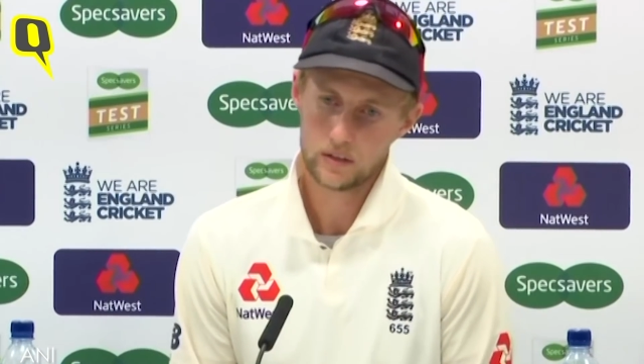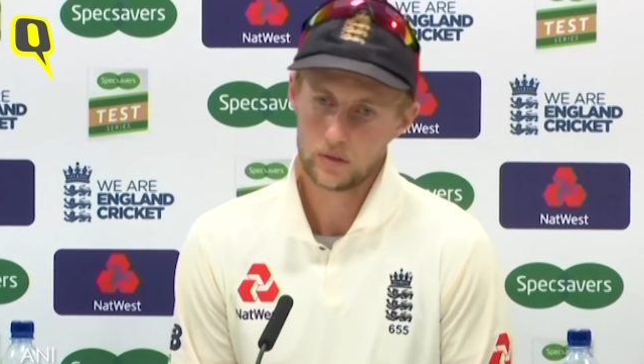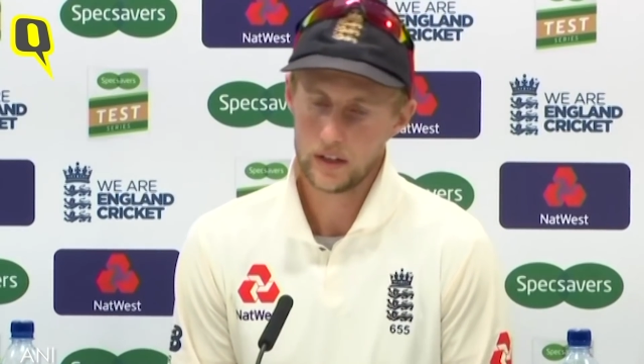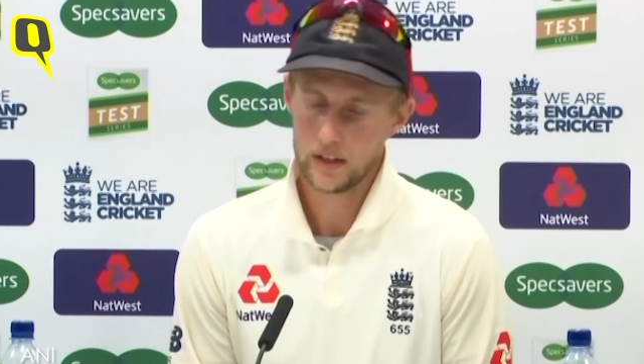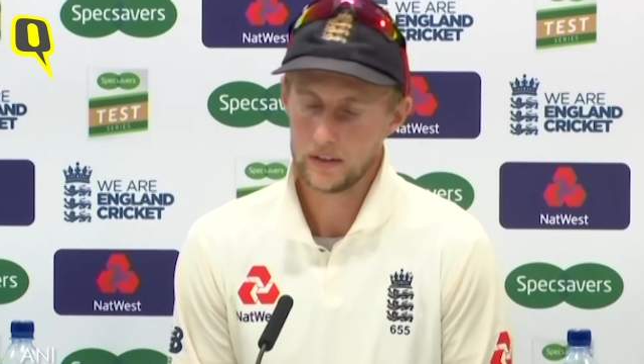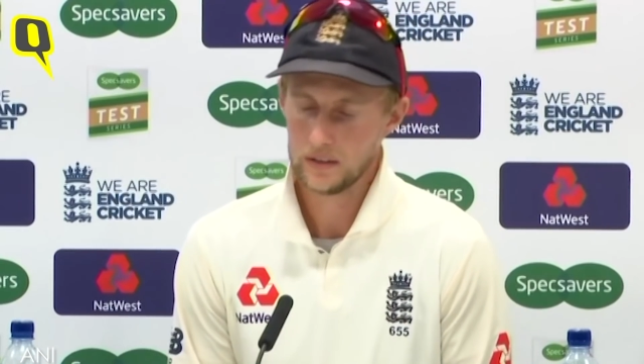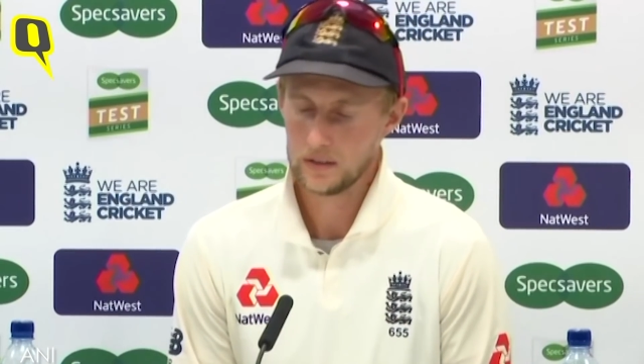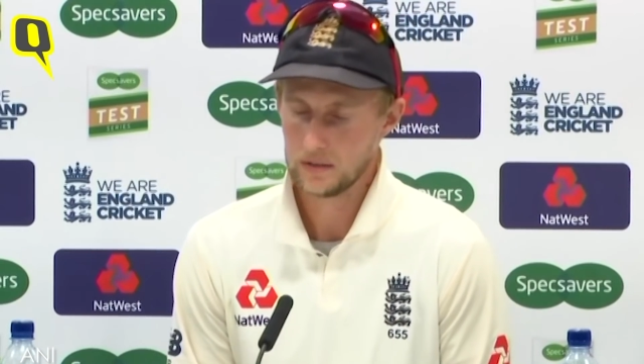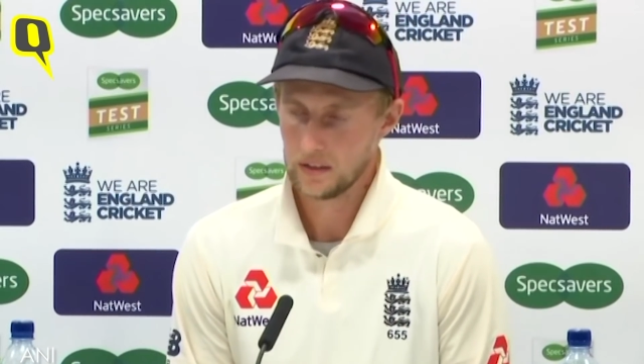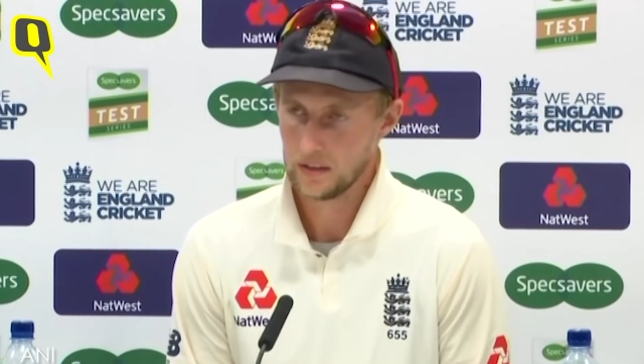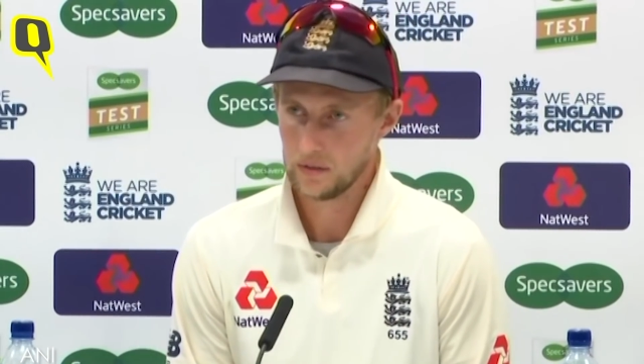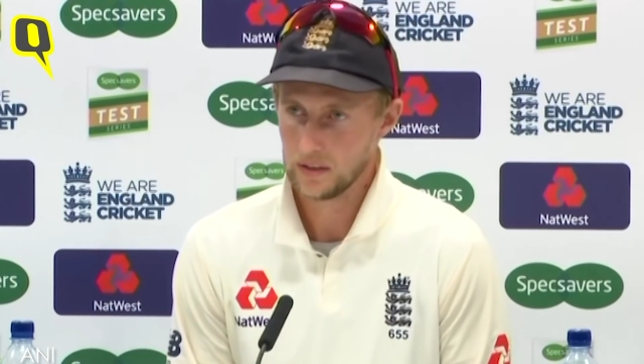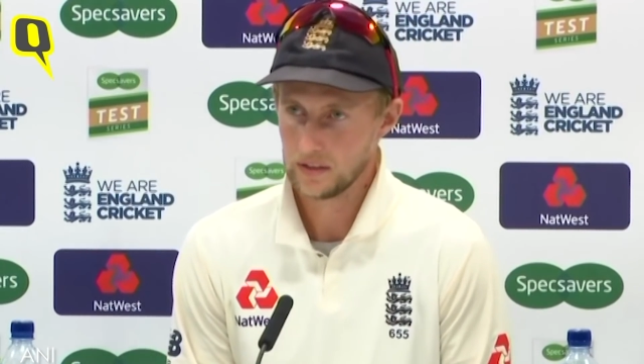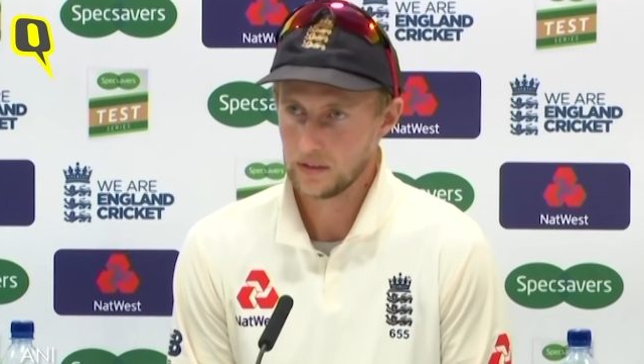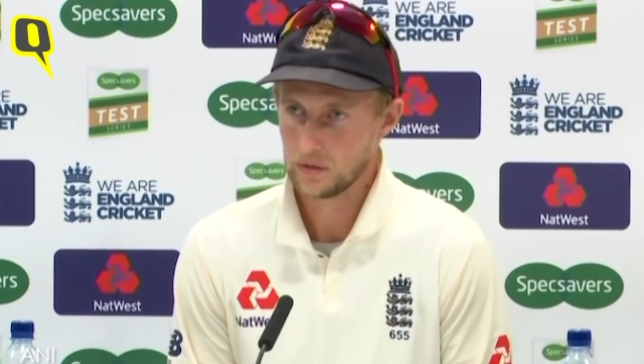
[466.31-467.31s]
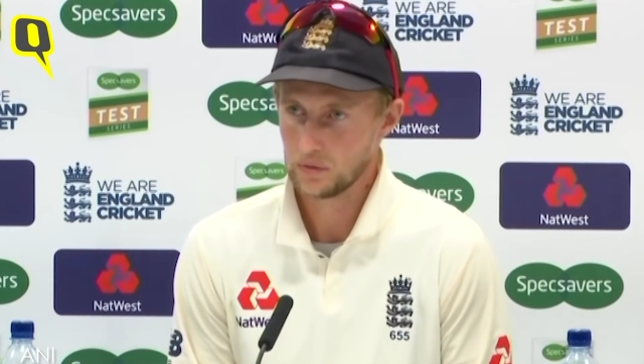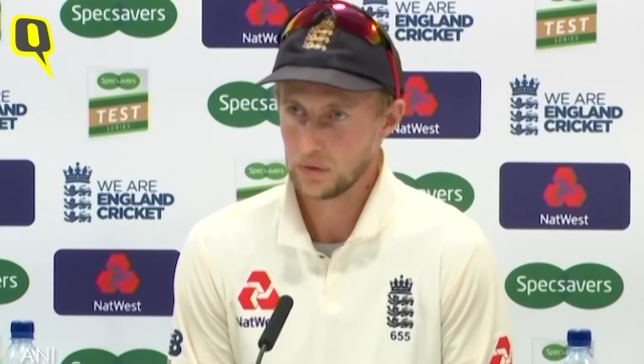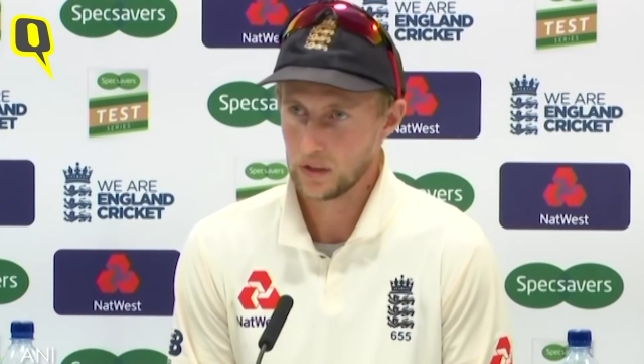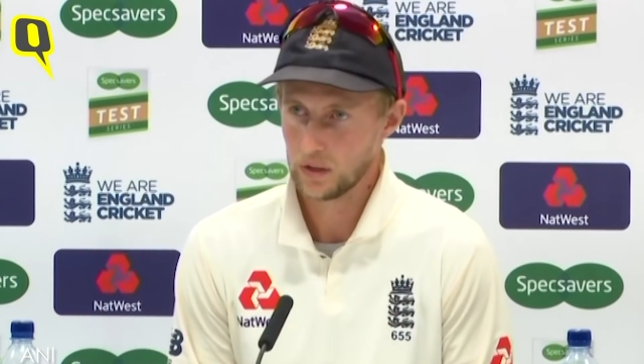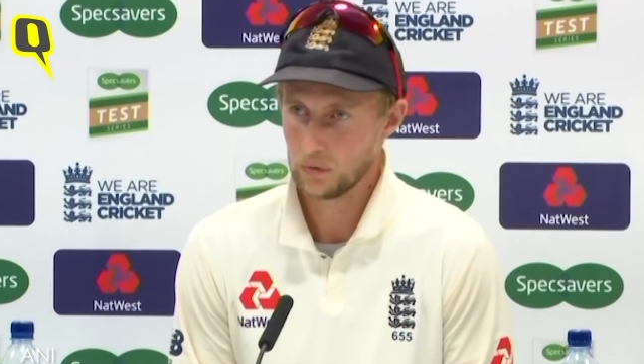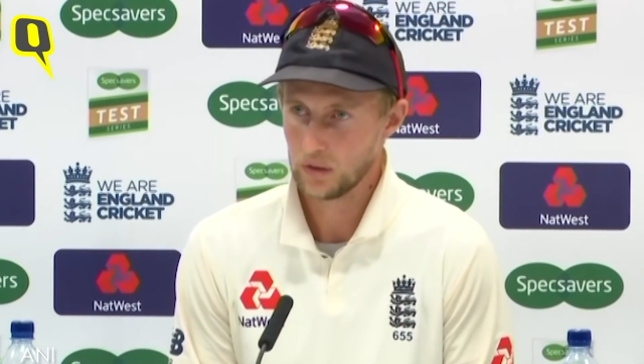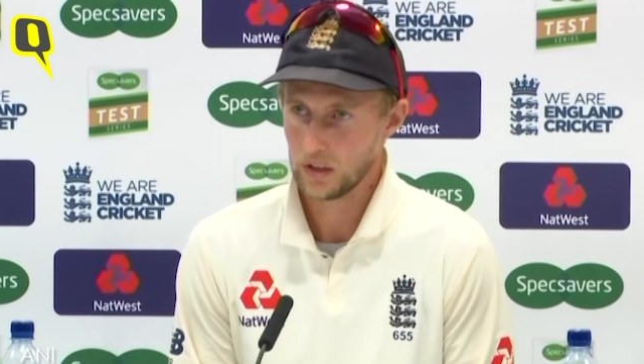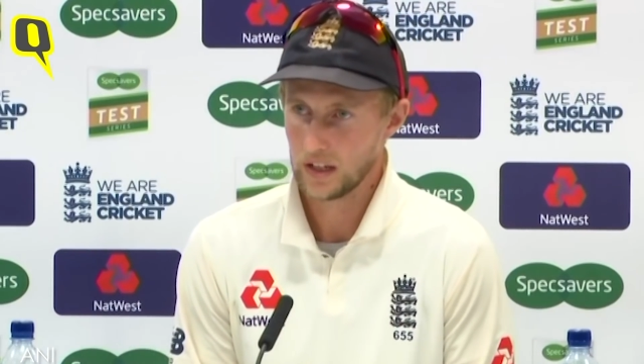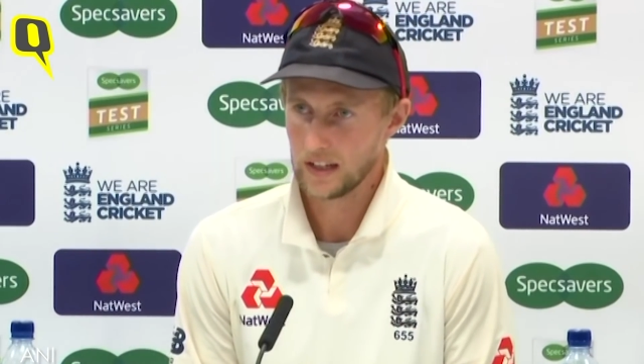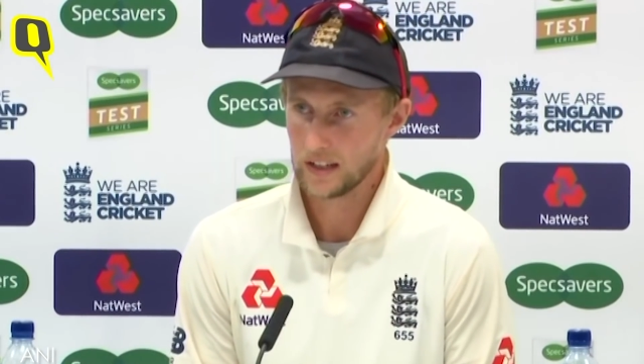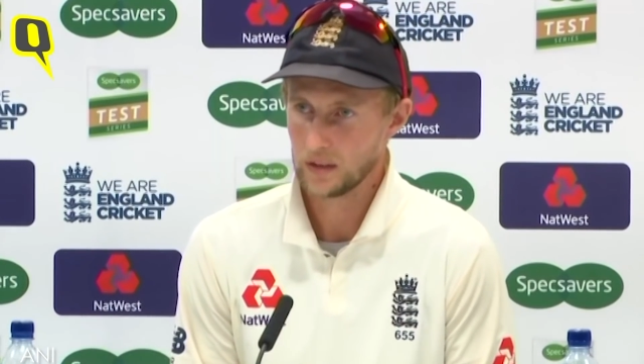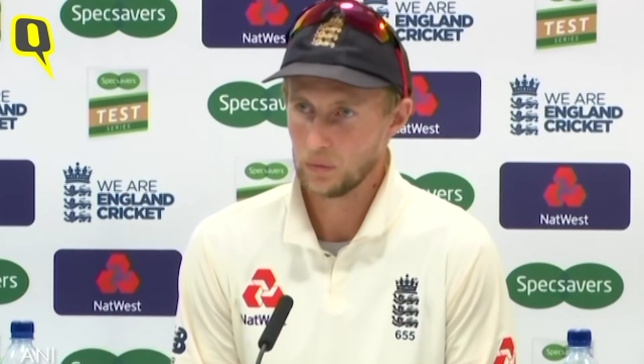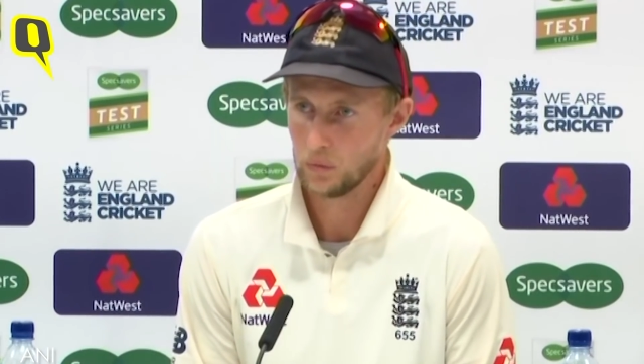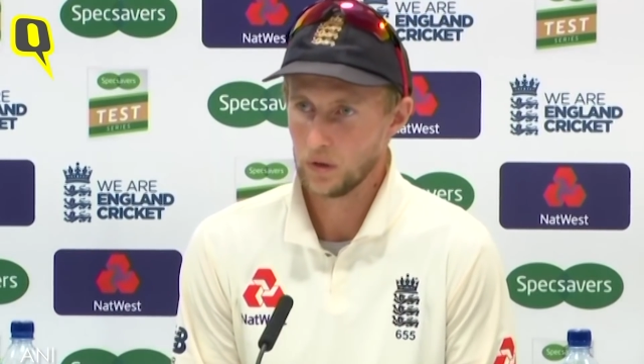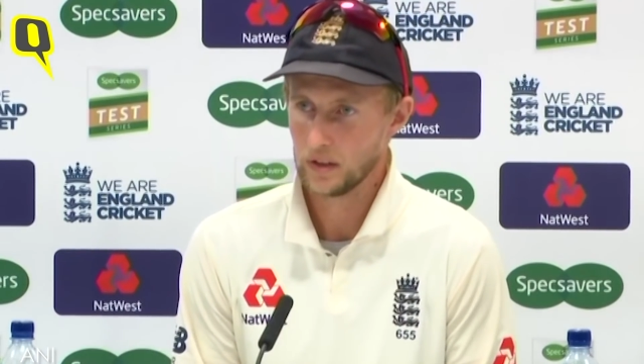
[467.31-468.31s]
throughout this series is we're not
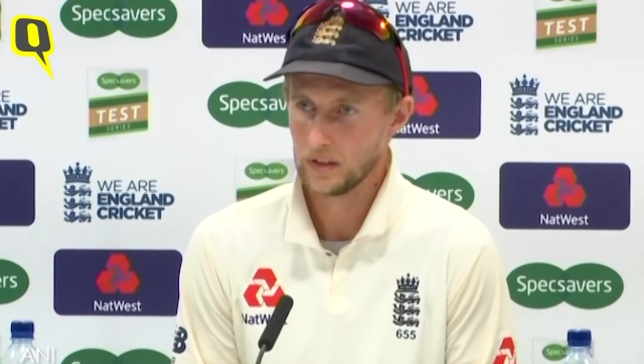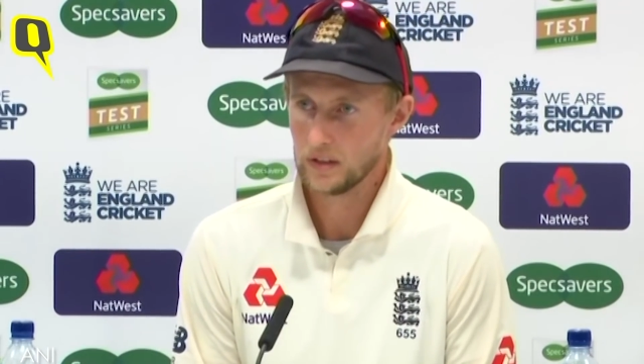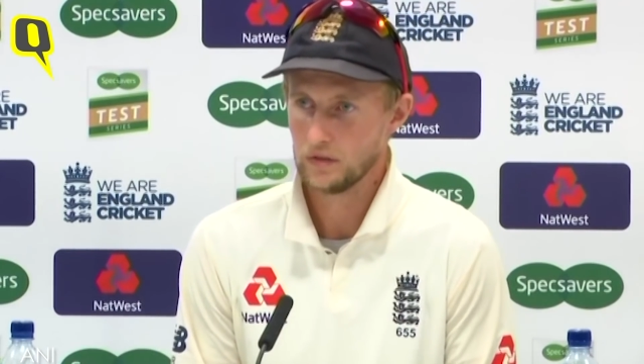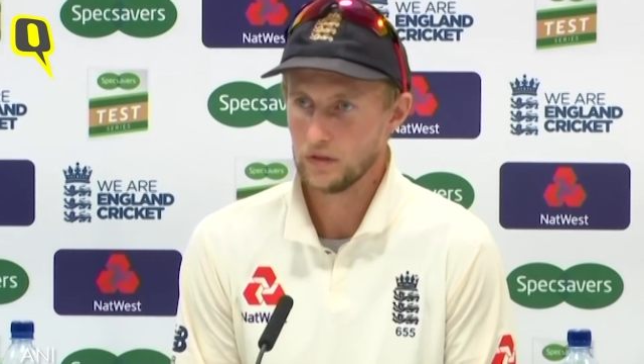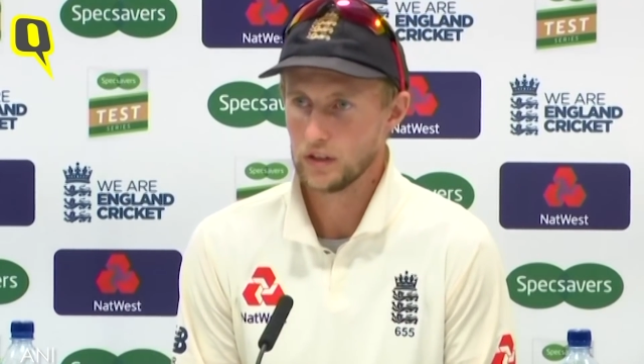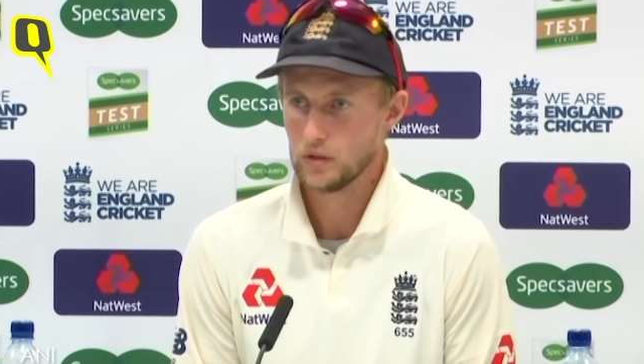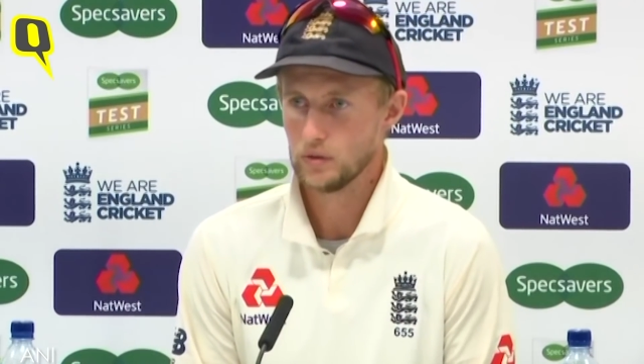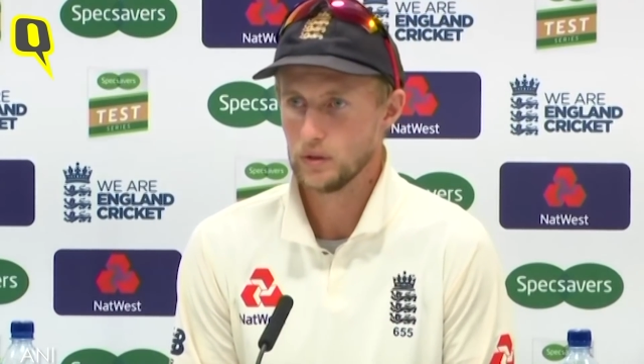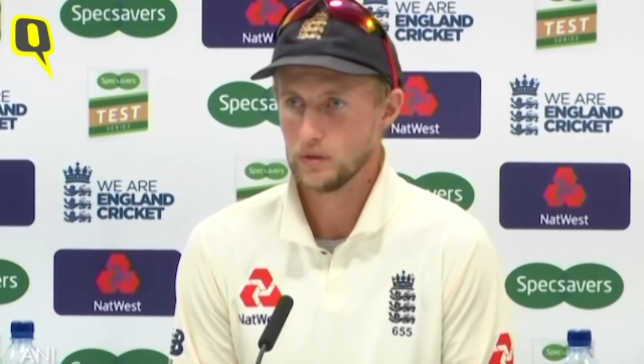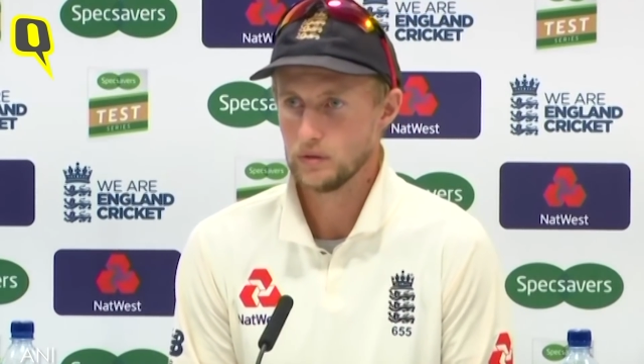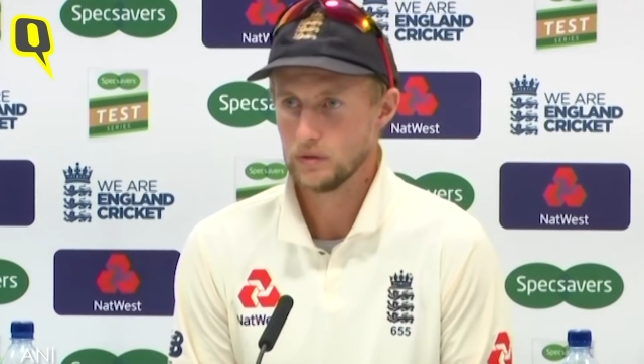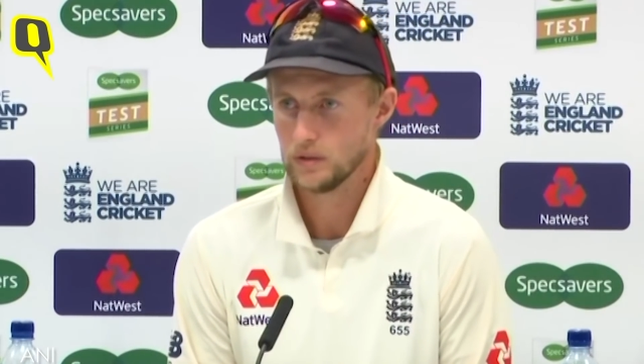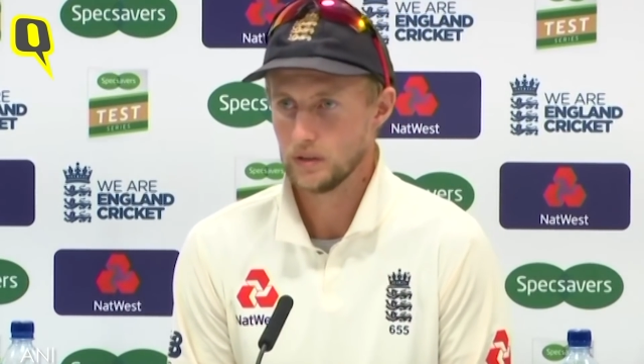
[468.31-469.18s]
relying on one individual.